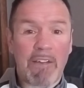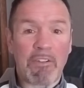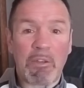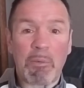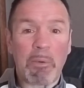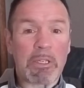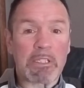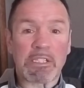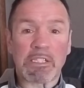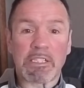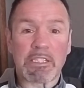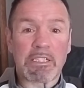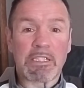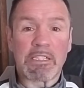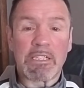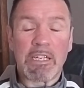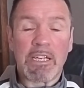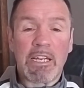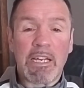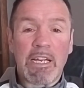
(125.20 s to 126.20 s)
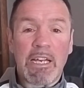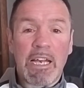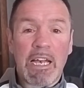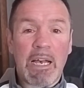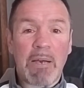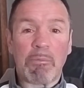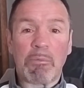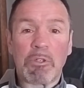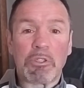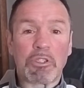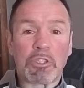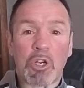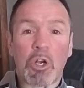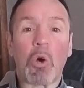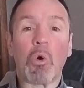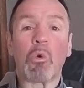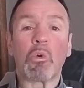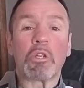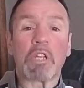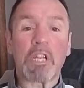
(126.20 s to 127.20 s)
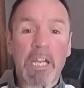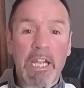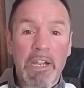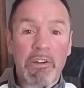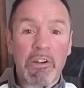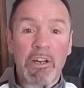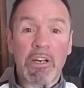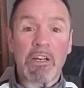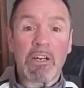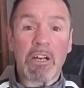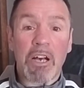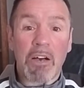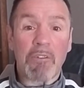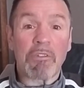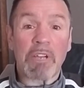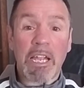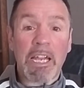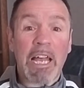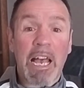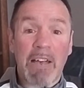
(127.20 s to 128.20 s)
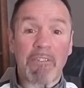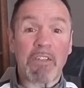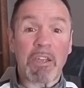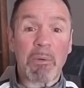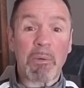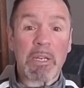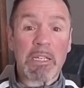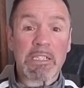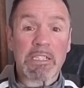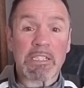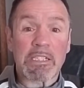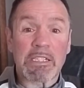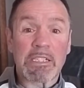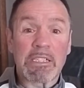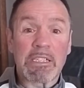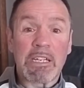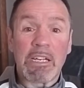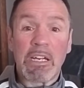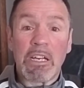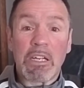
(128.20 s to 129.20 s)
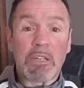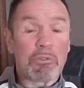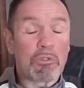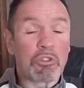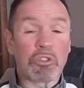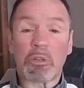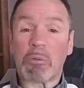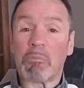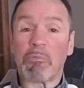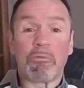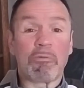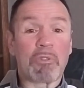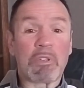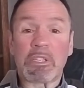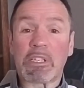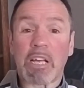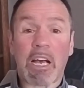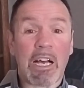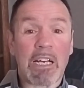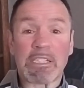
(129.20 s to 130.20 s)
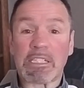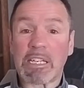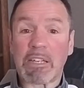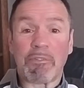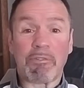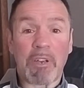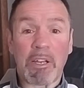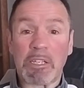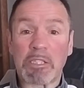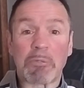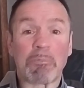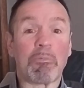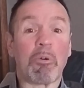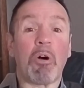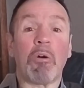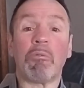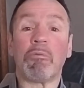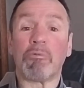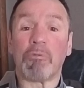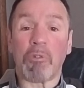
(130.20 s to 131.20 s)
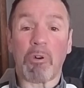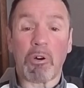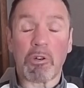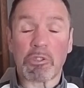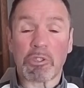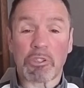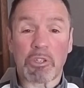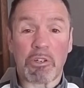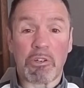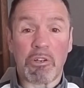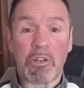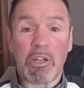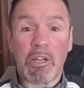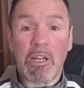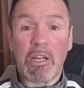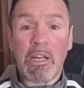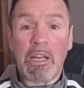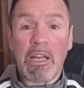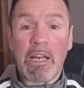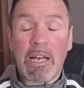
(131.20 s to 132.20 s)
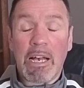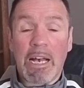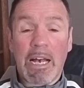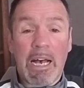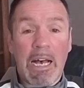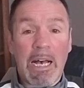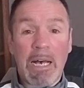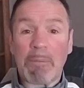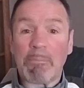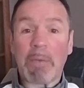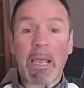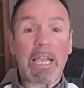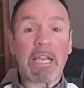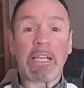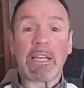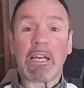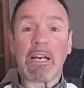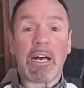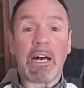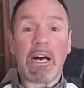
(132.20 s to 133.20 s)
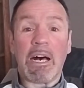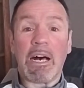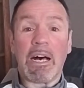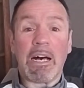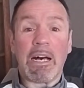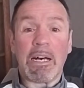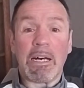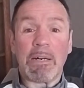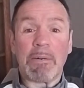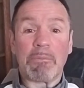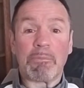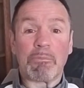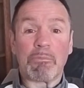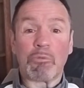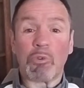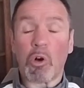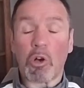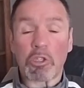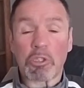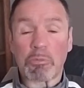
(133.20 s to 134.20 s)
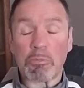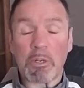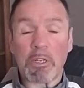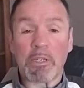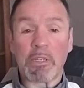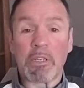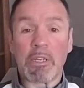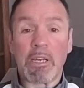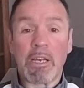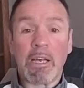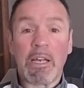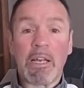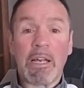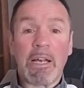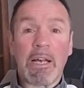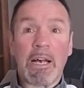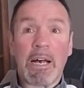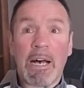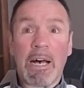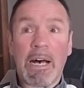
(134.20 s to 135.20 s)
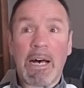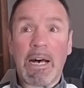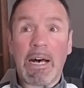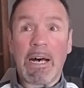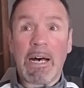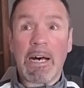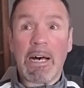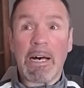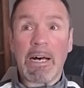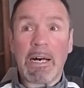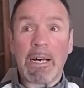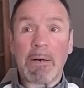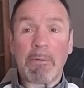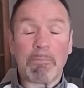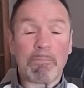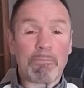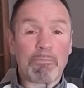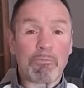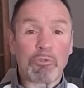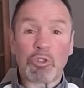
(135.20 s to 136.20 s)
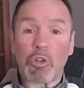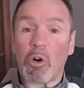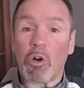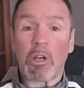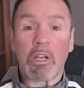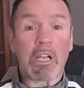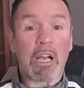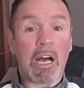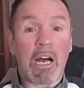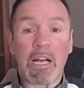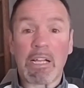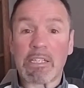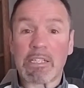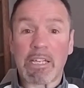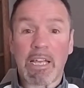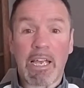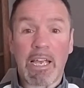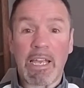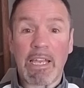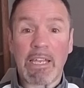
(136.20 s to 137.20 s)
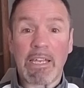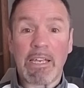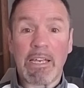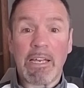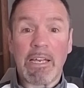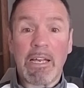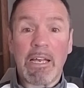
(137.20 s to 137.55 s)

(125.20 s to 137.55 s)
heavyweights. It was a golden era of light heavyweights. Some fantastic fighters: Bob Foster, Mike Rossman, John Conte.